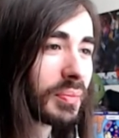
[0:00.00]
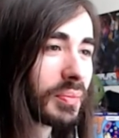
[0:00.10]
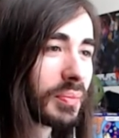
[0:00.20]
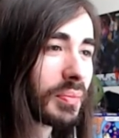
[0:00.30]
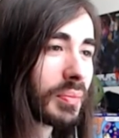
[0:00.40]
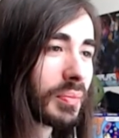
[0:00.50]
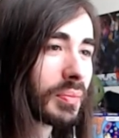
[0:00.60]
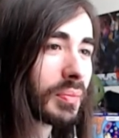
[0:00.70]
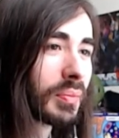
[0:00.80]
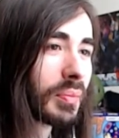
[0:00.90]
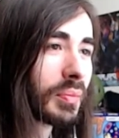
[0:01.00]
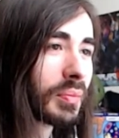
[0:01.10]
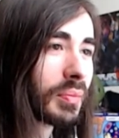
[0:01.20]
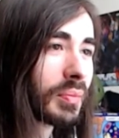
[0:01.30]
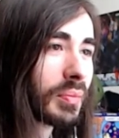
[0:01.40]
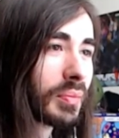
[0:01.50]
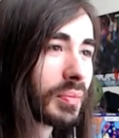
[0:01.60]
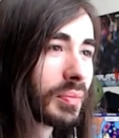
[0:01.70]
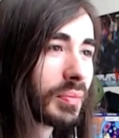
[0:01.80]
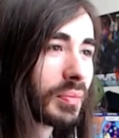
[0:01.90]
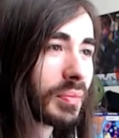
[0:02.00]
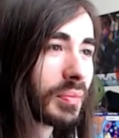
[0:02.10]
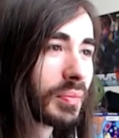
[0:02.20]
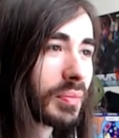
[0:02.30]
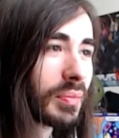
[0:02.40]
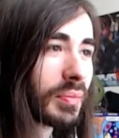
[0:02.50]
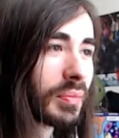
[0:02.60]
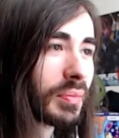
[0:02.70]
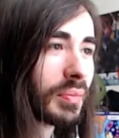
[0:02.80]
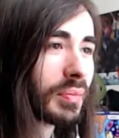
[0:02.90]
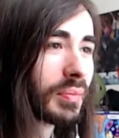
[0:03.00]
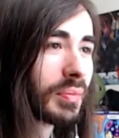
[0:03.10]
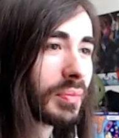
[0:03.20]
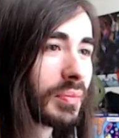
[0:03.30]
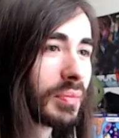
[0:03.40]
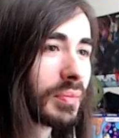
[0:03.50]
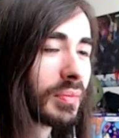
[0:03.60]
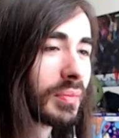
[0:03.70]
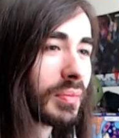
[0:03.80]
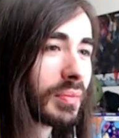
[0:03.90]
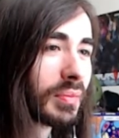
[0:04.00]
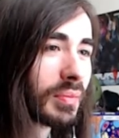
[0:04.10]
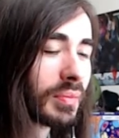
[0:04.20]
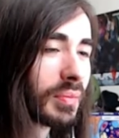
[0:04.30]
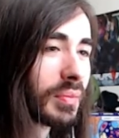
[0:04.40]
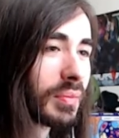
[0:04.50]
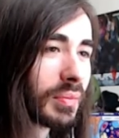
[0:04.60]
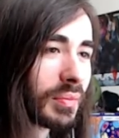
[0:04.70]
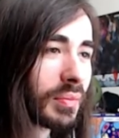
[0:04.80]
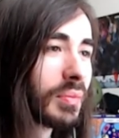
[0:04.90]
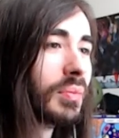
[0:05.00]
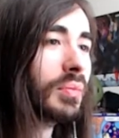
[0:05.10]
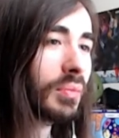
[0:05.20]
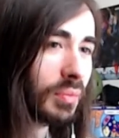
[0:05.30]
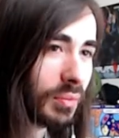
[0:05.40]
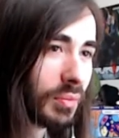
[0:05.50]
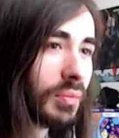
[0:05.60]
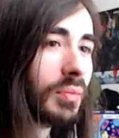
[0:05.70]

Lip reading: (silent)